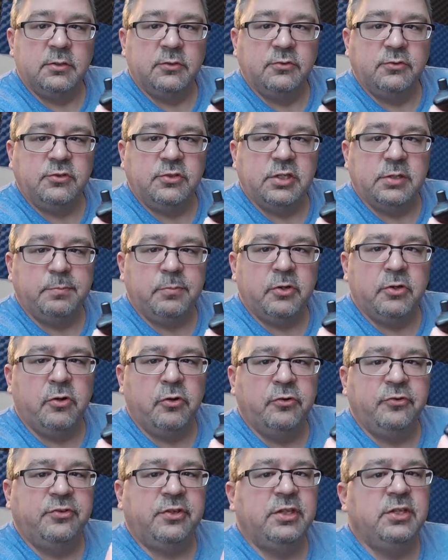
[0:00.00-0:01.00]
tip
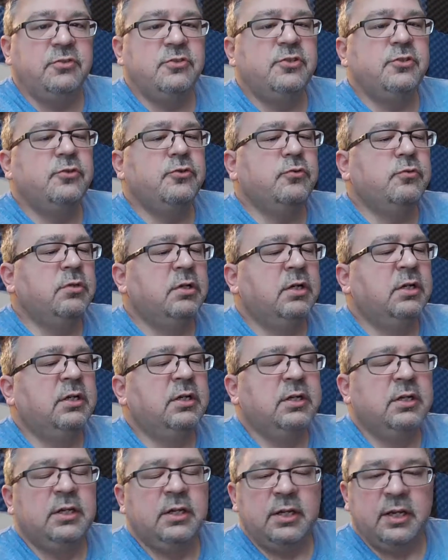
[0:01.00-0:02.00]
goes into,
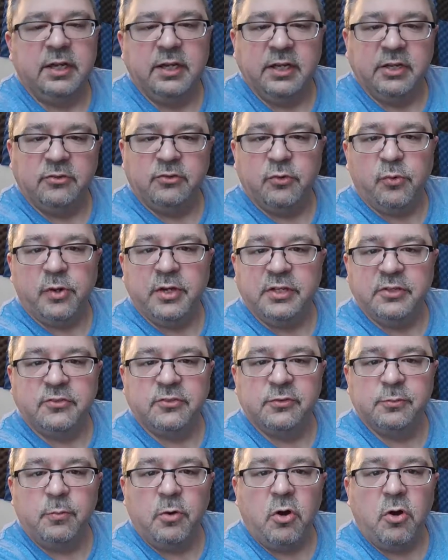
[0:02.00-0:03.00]
and it's quite
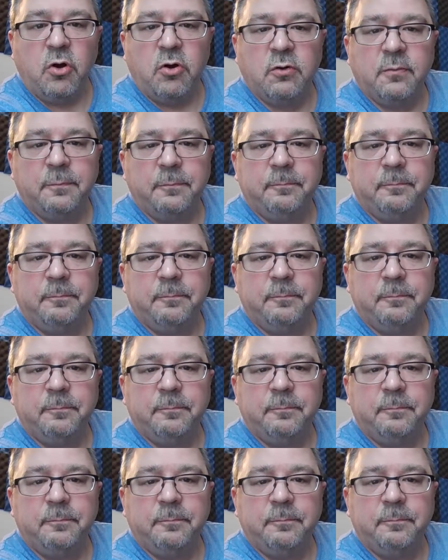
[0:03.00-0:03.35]
small.